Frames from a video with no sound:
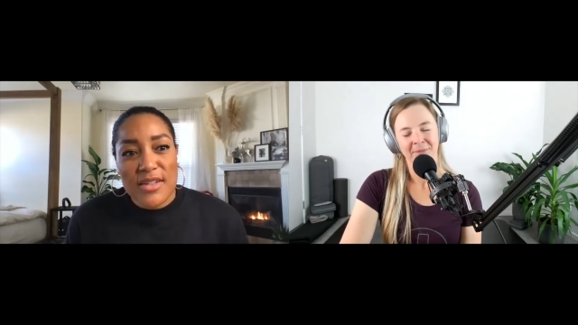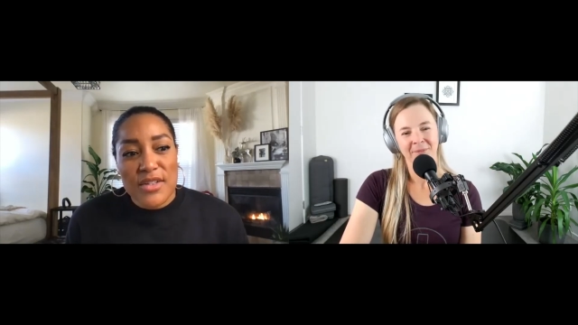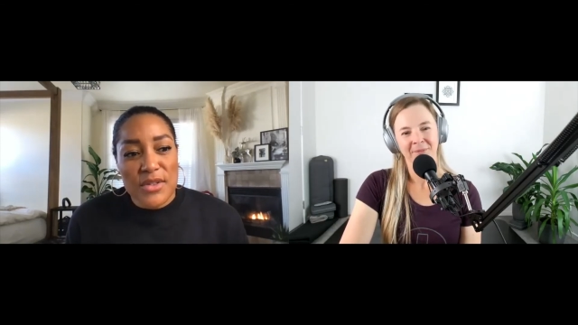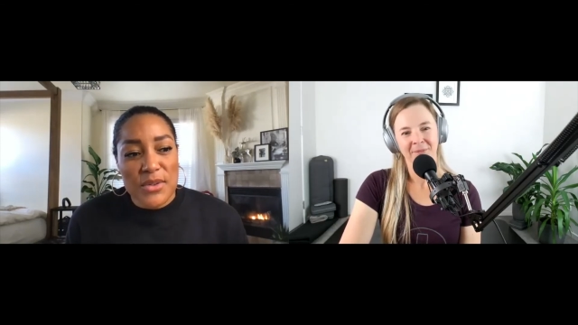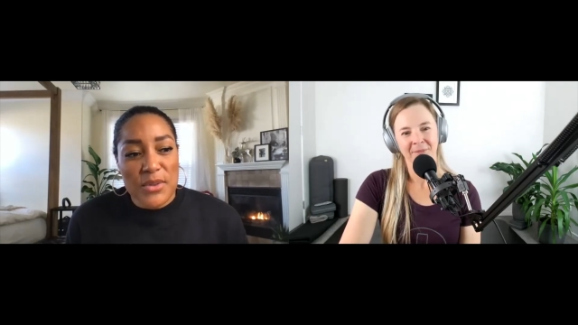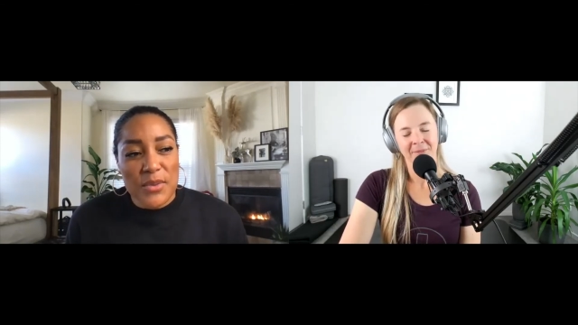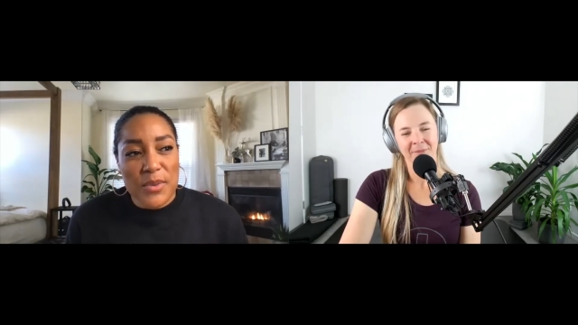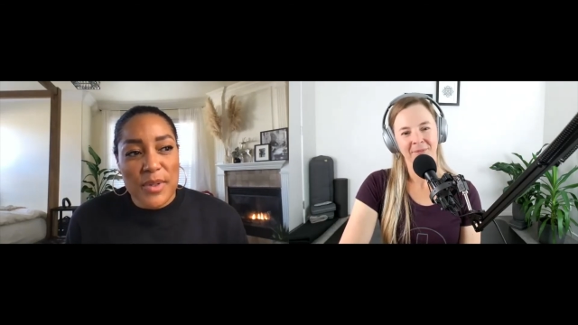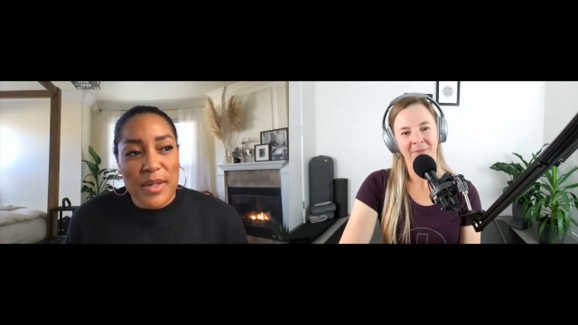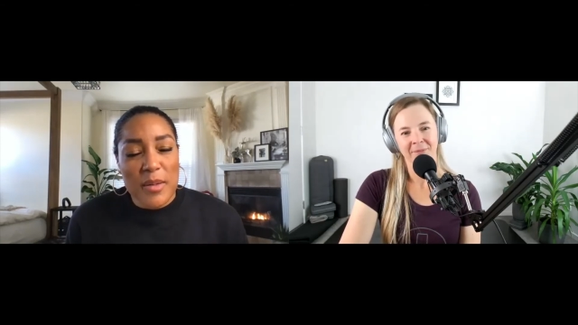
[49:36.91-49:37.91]
Speaker 1: to
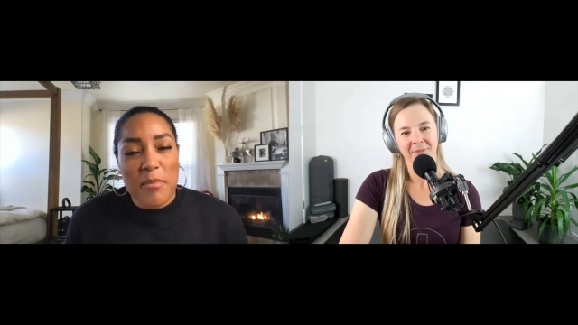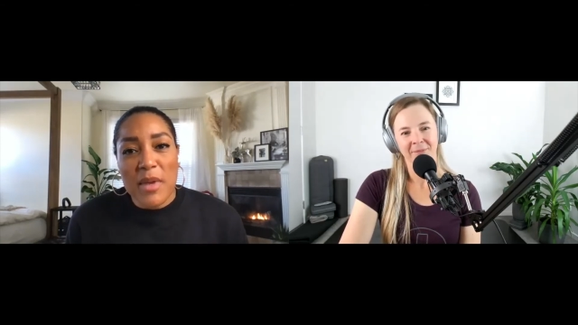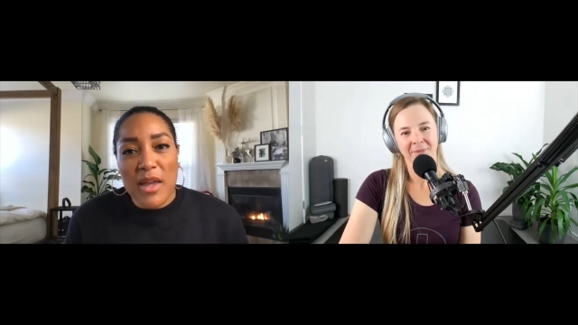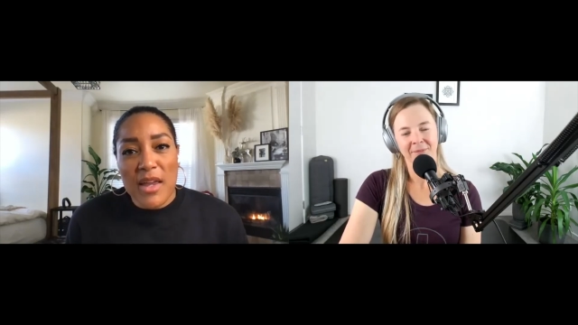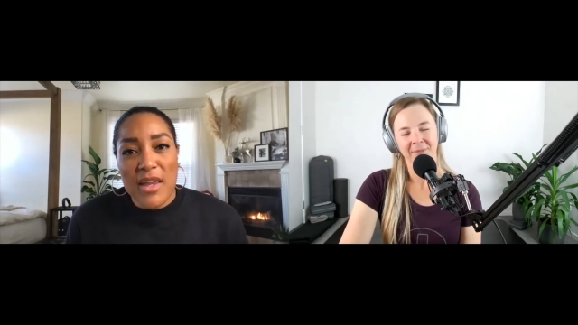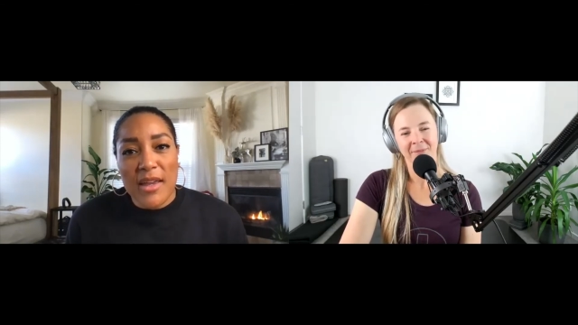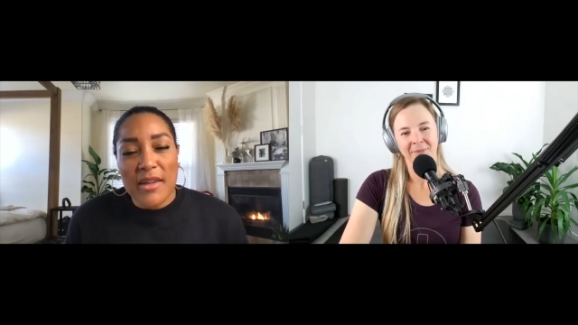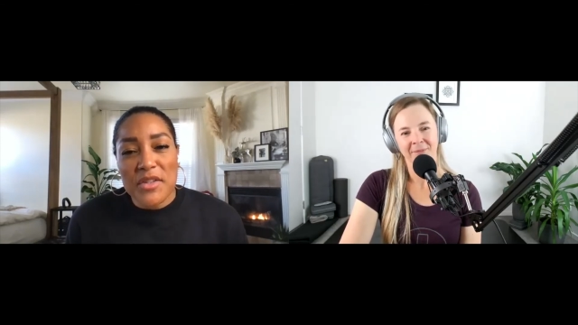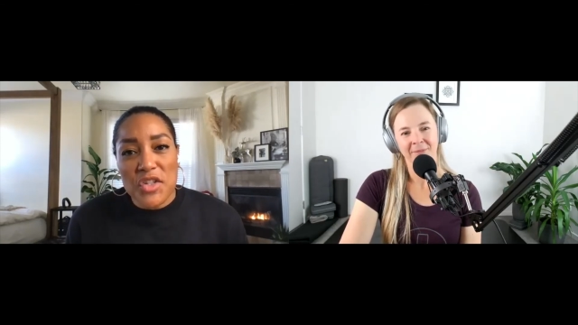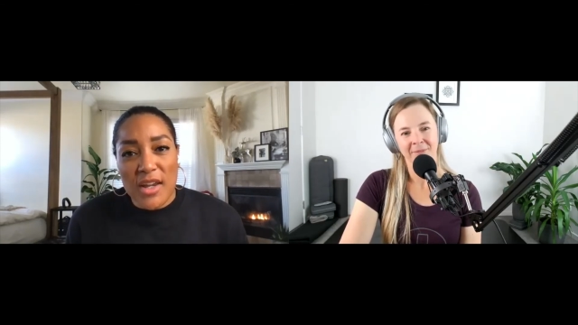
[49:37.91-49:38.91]
make a
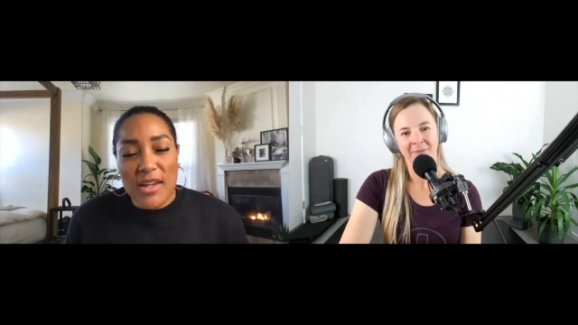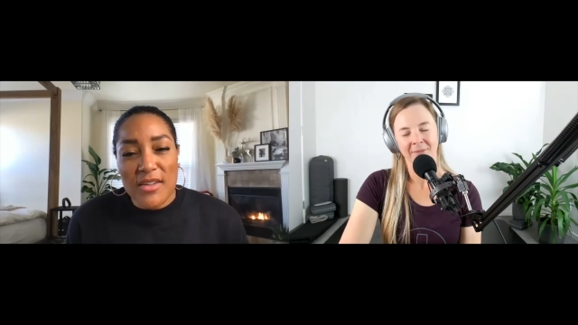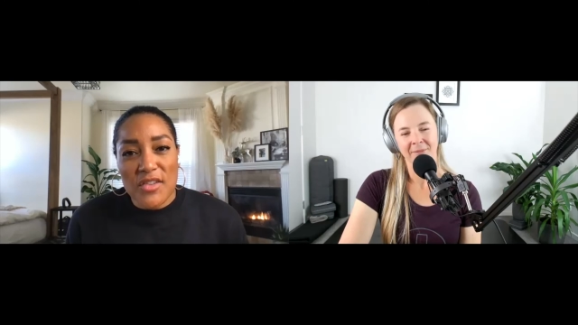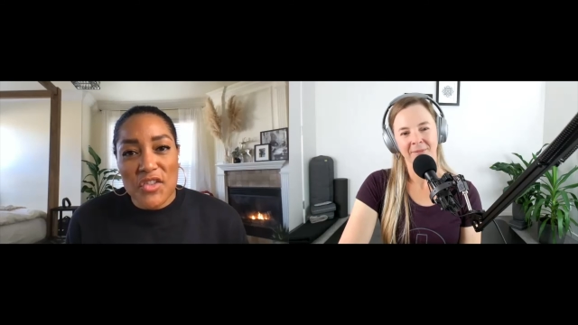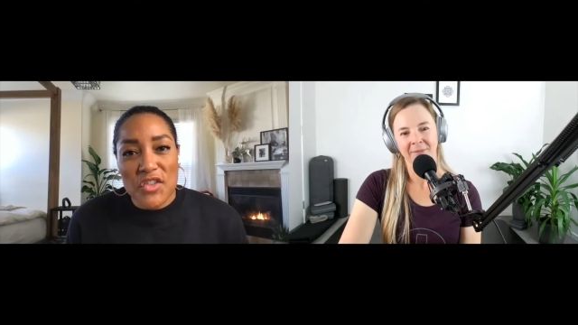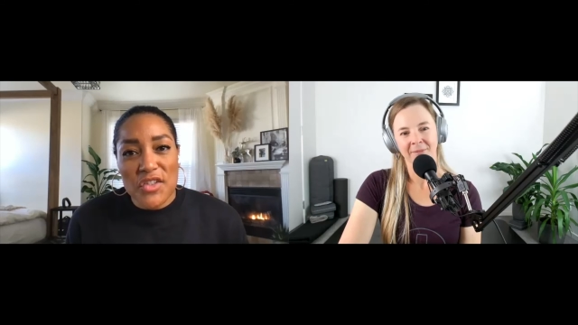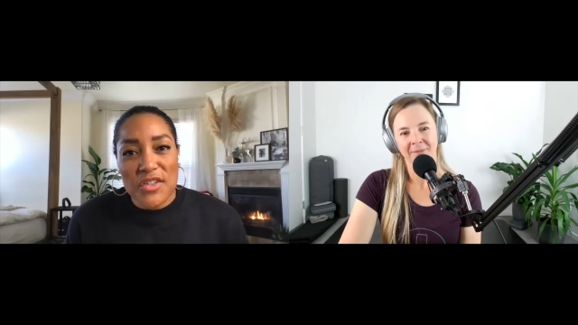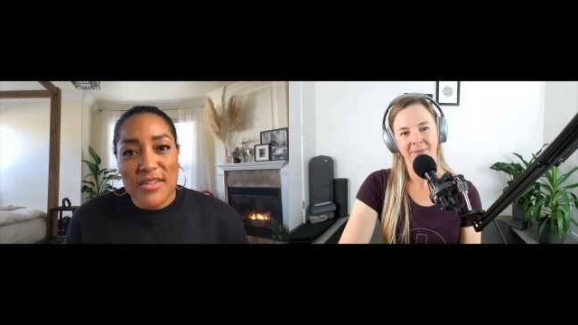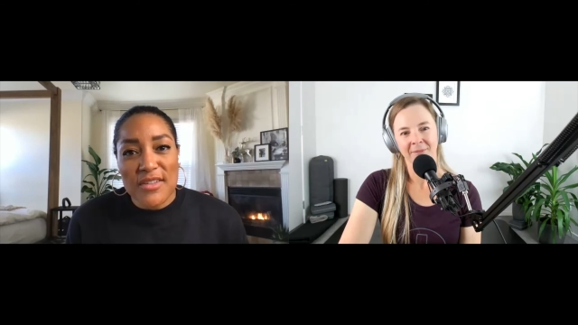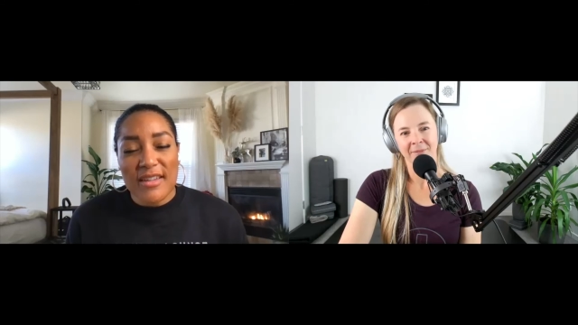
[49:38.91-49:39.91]
change
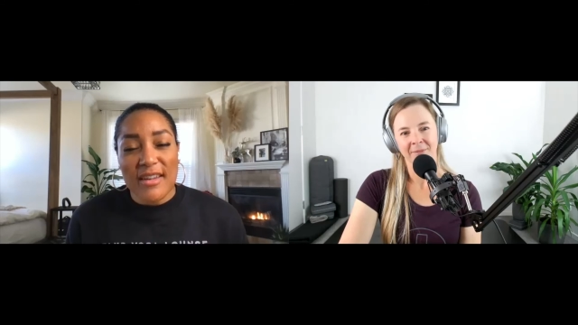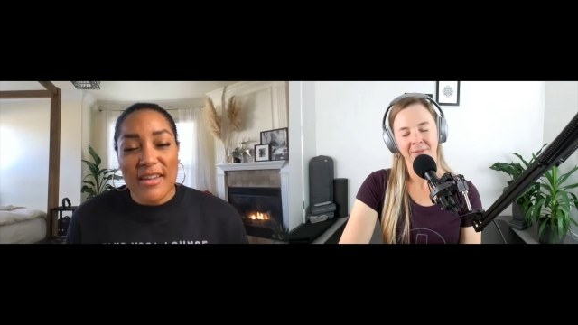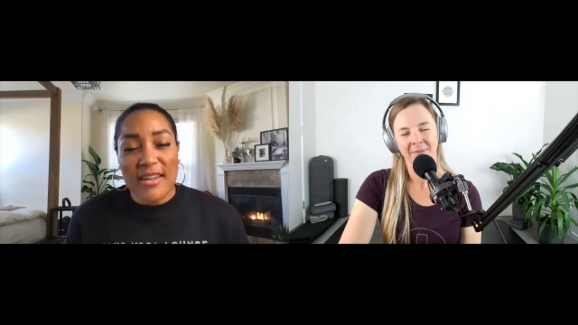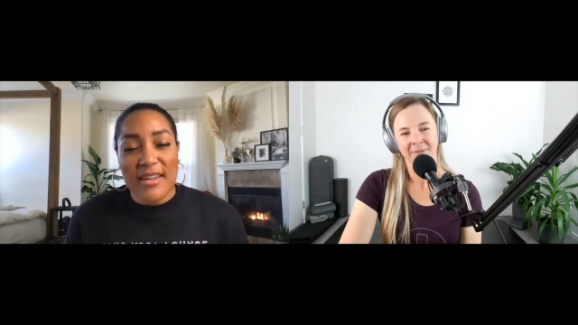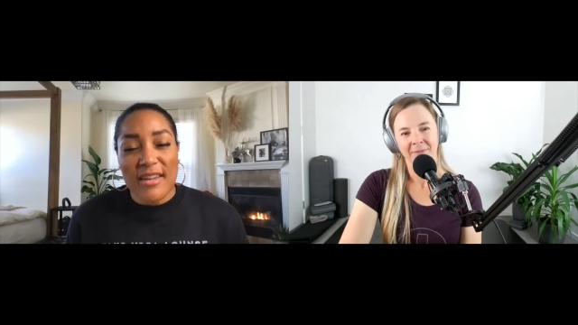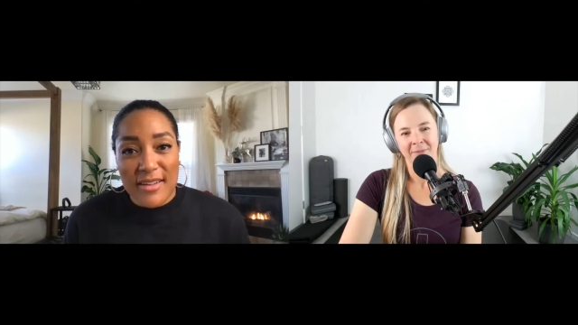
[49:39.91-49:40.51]
today,